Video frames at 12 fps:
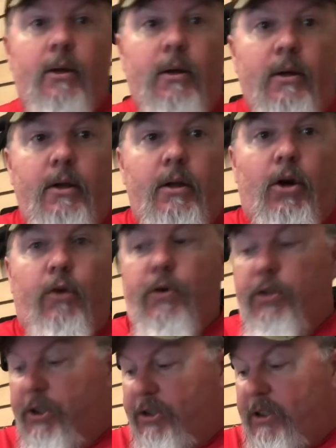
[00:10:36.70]
if you
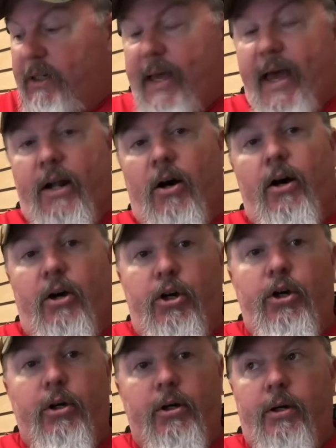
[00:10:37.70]
just cannot
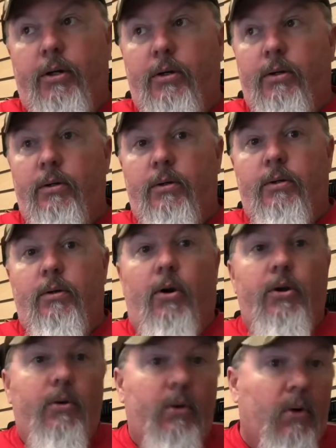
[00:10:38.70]
cook or
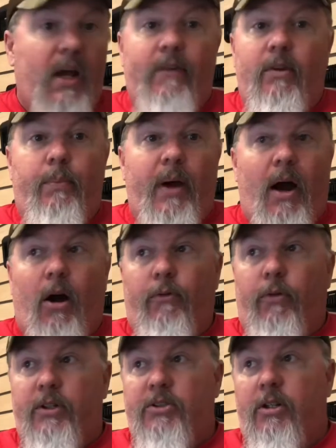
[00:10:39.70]
you don't have any power for
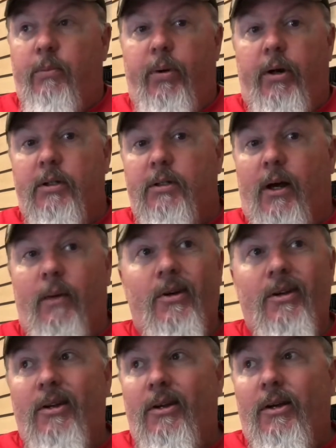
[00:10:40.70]
an extended period of
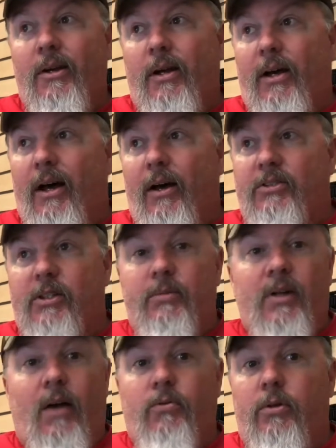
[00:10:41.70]
time.
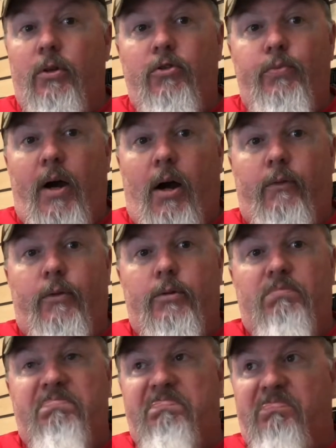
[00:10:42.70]
Sometimes we'll lose power for
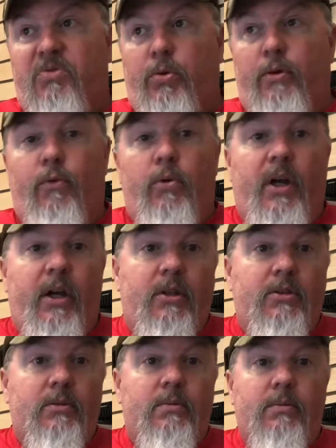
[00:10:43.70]
3 or 4
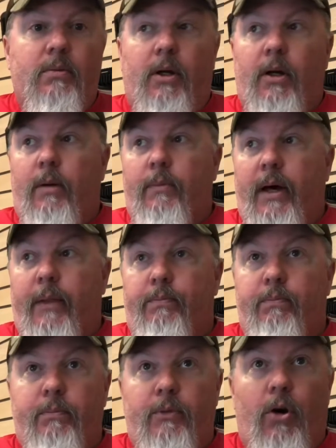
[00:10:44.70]
days. I
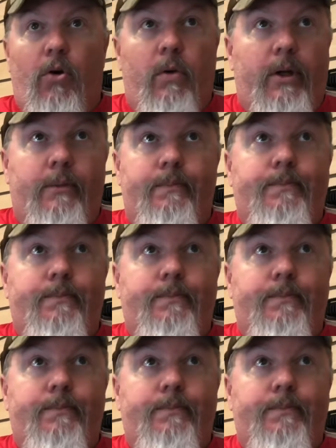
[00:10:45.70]
know in